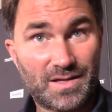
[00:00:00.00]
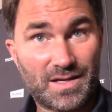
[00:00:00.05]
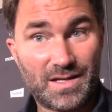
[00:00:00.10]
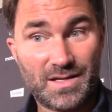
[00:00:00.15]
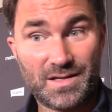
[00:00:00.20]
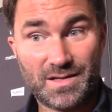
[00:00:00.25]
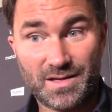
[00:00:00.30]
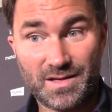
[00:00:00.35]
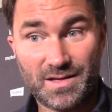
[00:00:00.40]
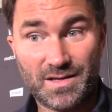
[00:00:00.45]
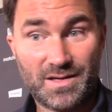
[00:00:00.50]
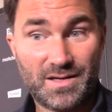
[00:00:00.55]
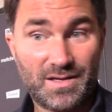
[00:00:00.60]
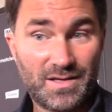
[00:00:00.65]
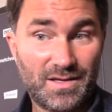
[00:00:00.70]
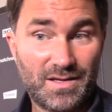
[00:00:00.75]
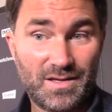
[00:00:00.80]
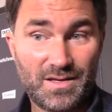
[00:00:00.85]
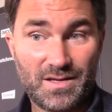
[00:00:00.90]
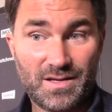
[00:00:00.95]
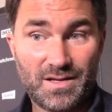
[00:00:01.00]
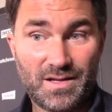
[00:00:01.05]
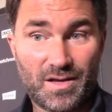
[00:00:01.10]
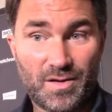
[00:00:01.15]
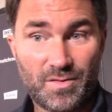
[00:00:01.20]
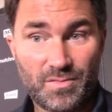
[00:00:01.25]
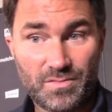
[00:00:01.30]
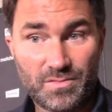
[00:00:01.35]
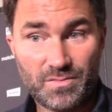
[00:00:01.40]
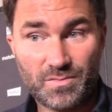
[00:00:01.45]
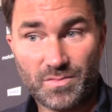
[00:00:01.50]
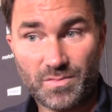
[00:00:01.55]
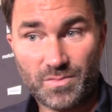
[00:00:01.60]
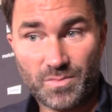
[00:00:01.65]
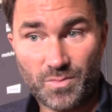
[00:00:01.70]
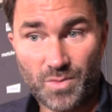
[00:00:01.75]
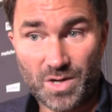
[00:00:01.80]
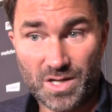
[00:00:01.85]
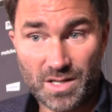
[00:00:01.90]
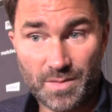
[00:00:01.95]
And, you know,
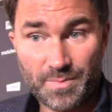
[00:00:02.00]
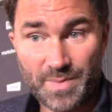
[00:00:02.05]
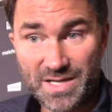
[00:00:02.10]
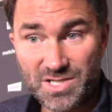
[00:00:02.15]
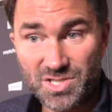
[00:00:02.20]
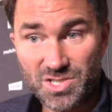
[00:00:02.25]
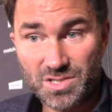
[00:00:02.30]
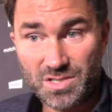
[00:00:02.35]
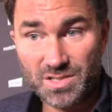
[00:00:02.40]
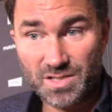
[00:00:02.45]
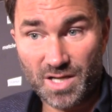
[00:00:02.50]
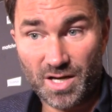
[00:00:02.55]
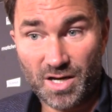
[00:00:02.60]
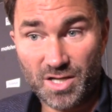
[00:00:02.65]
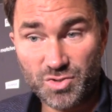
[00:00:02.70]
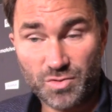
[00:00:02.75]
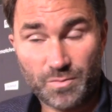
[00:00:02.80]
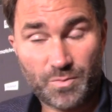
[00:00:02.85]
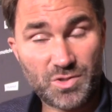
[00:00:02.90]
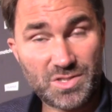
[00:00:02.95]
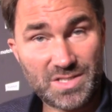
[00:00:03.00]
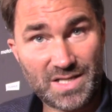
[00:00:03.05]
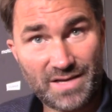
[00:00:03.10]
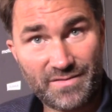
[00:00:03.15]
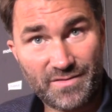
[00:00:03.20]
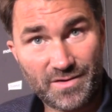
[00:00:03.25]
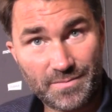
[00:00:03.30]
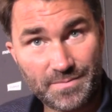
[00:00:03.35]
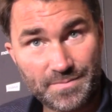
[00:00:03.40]
one of the best cards we've put together.